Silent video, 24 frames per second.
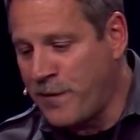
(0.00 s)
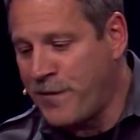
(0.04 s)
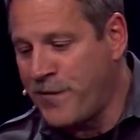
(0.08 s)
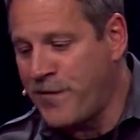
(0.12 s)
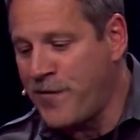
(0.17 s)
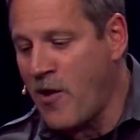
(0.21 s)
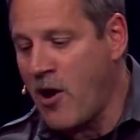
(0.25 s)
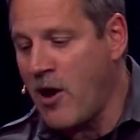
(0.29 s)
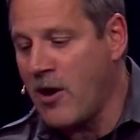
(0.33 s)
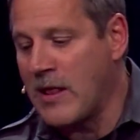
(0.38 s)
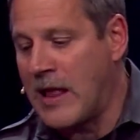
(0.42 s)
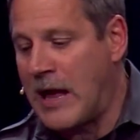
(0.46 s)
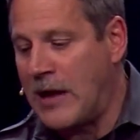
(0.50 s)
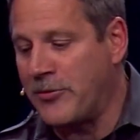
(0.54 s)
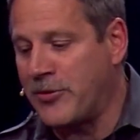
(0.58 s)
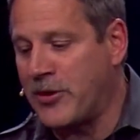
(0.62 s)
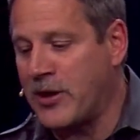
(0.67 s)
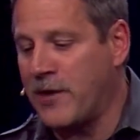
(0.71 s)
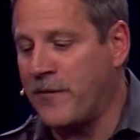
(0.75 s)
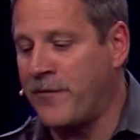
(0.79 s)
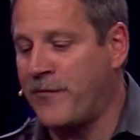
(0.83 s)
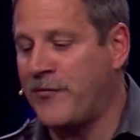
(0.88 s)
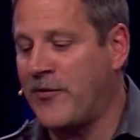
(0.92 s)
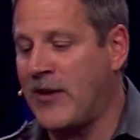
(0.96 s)
the
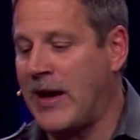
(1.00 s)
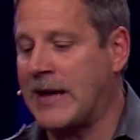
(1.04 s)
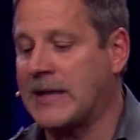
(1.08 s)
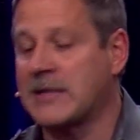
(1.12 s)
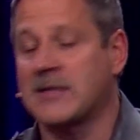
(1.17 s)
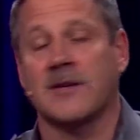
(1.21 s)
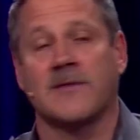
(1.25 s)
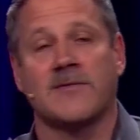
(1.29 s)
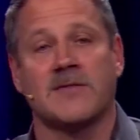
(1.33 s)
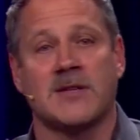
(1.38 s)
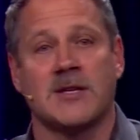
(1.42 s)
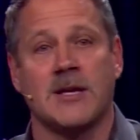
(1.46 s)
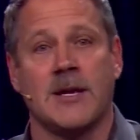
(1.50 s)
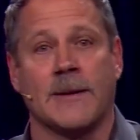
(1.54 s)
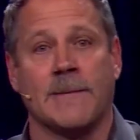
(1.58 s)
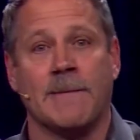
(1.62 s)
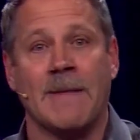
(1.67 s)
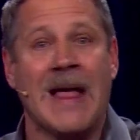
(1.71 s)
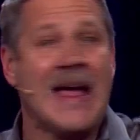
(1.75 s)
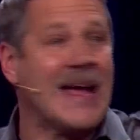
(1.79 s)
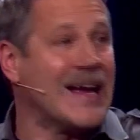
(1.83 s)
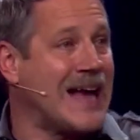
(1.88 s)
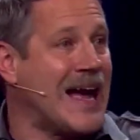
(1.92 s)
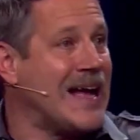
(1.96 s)
fallout, the effects of
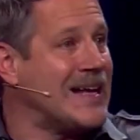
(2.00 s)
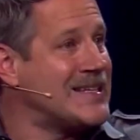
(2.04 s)
sin.